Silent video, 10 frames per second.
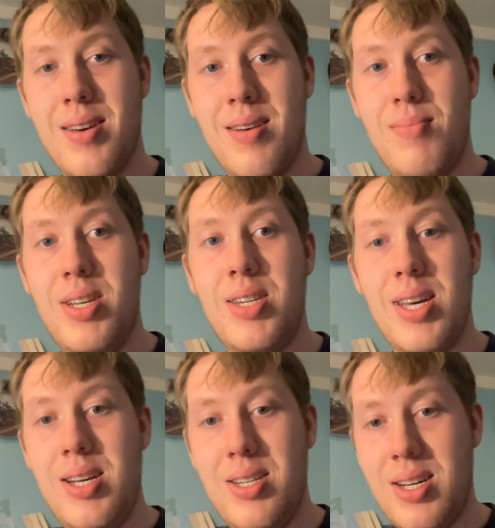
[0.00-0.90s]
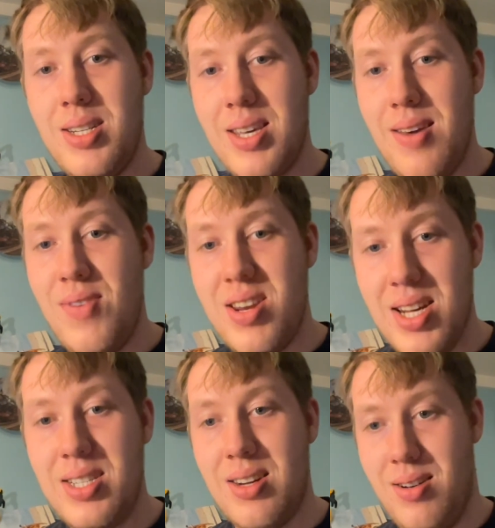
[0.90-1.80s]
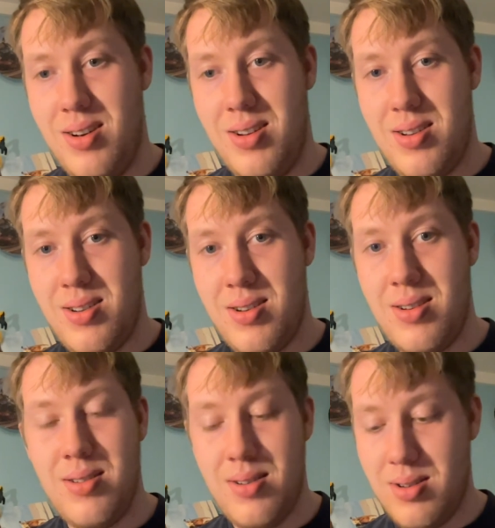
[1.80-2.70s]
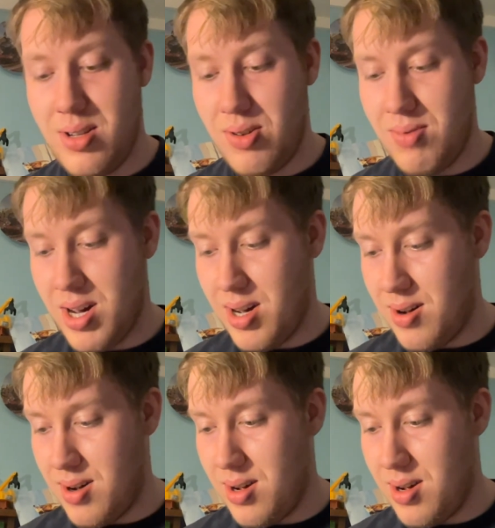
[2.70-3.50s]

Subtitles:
he doesn't even listen to